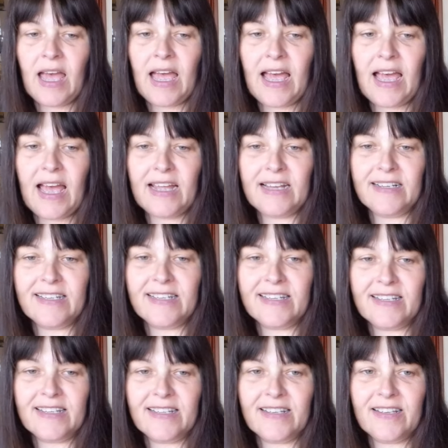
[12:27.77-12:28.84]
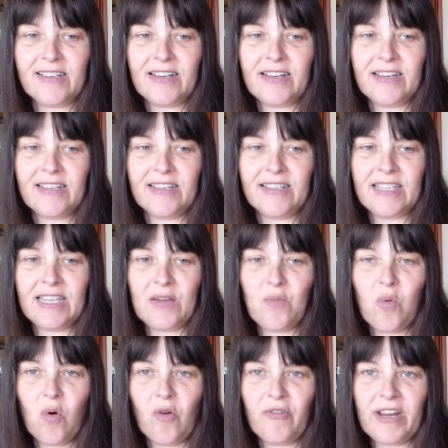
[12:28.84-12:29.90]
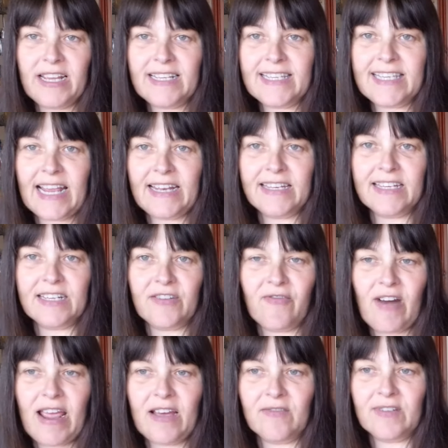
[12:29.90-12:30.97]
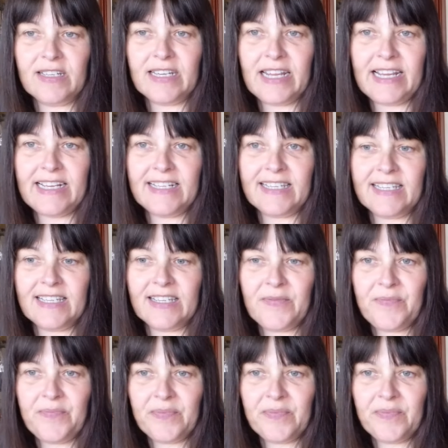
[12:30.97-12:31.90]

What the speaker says: And the war it is centered around is